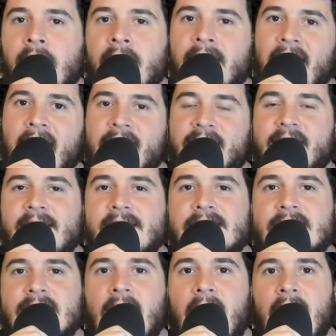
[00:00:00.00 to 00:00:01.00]
At this
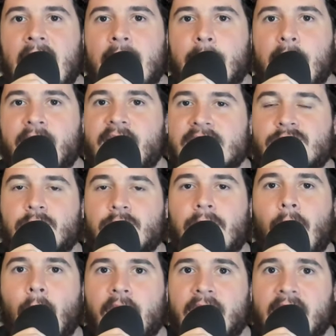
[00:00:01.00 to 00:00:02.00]
time of this
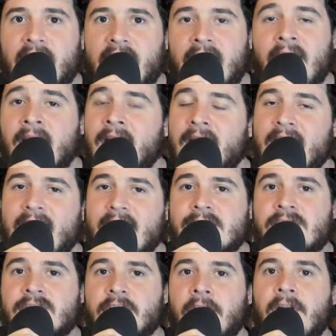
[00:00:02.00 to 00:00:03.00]
recording, he has
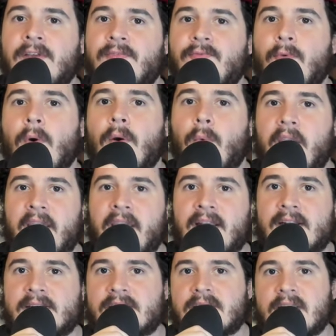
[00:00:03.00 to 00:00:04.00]
34
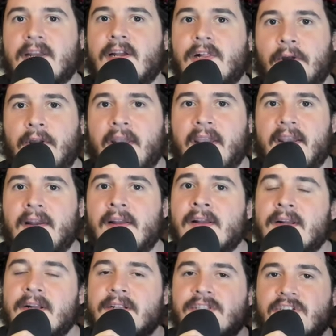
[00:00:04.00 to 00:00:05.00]
wins, including
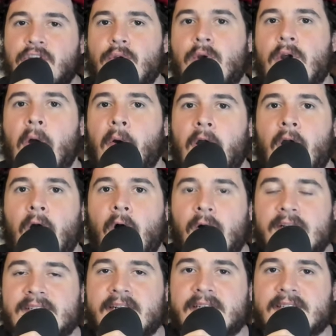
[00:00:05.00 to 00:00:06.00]
two Coca-Cola
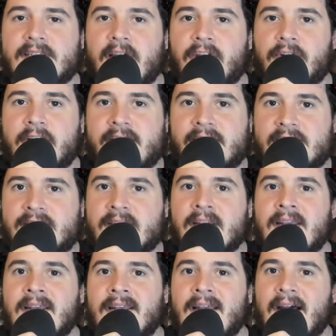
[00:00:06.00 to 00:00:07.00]
600s,
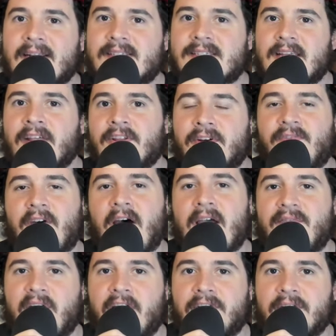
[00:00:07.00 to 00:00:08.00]
a Southern
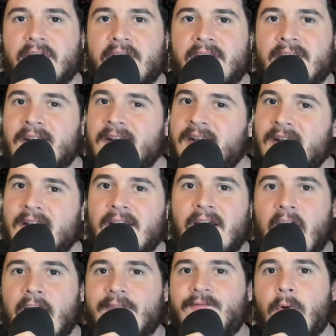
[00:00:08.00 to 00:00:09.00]
500.
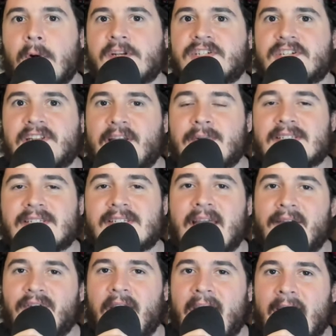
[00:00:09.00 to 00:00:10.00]
Unfortunately, was
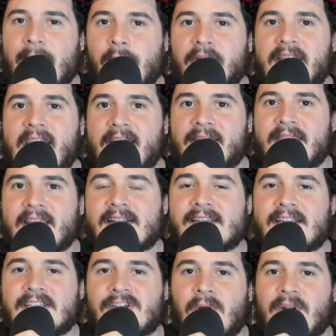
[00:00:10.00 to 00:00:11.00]
never able to get that
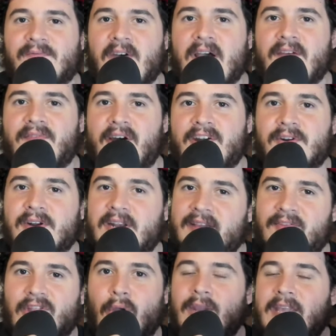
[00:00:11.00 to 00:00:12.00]
Daytona 500, even
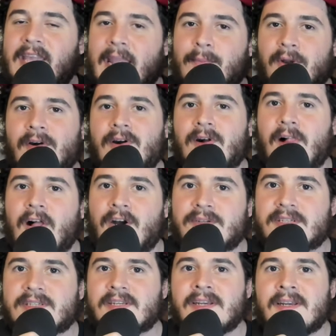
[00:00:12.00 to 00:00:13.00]
though he came real
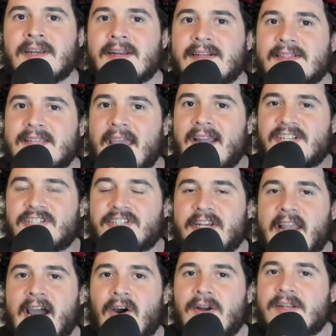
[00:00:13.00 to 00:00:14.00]
close to edging
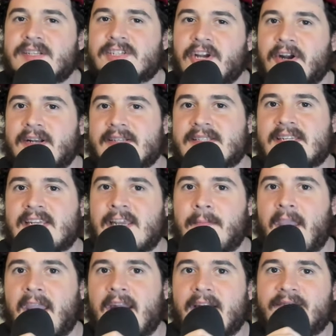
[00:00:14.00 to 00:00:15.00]
out his current
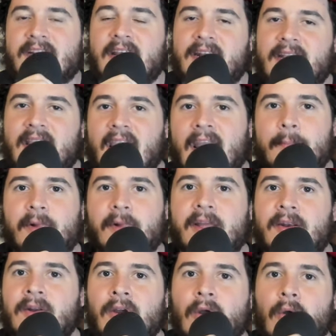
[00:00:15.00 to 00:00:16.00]
teammate of Denny
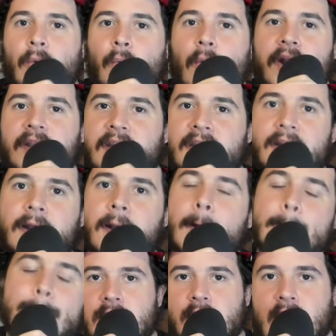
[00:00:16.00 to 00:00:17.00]
Hamlin 1 year.
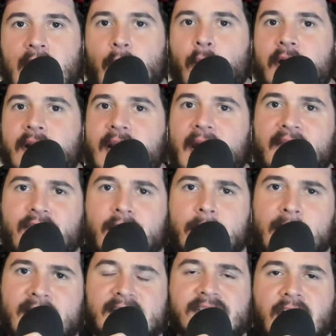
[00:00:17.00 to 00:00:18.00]
I want to get
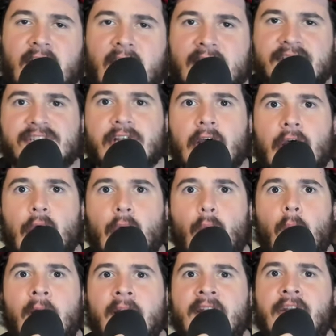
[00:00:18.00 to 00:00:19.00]
everybody's thoughts, though.
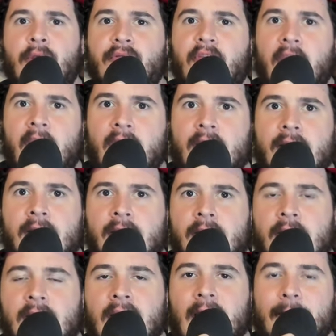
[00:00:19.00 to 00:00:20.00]
What did you think
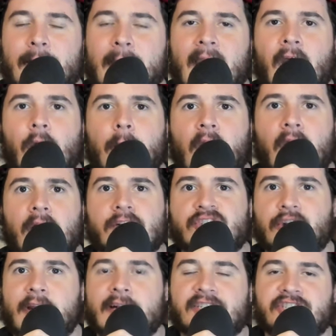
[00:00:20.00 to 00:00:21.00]
about Martin
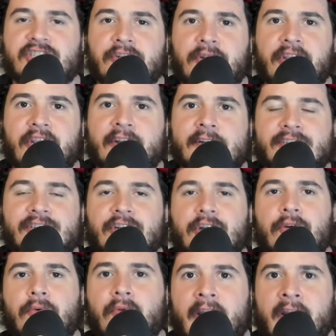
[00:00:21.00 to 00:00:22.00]
Truex Jr.'s
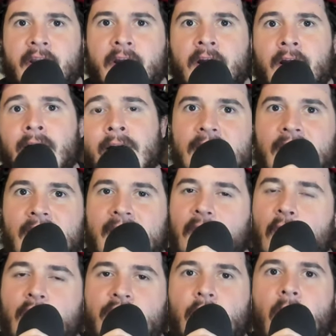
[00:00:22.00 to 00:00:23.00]
career? And
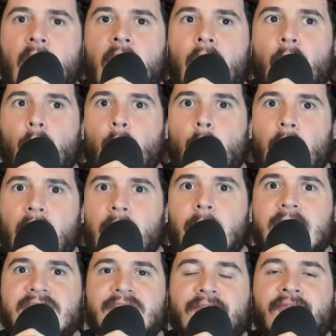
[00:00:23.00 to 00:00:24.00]
overall, what
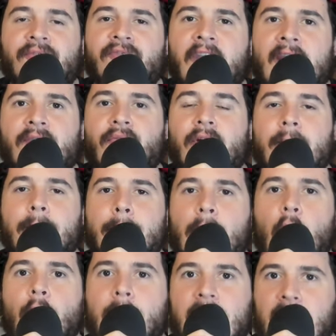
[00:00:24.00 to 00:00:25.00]
was your favorite
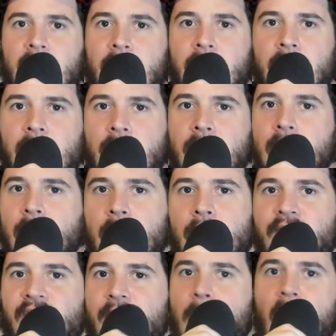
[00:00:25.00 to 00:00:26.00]
moment
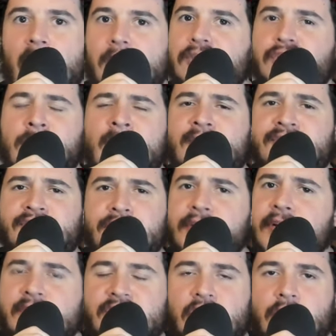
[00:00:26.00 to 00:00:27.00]
for Martin Truex
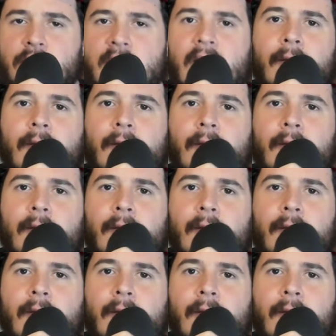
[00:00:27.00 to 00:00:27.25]
Jr.'s career?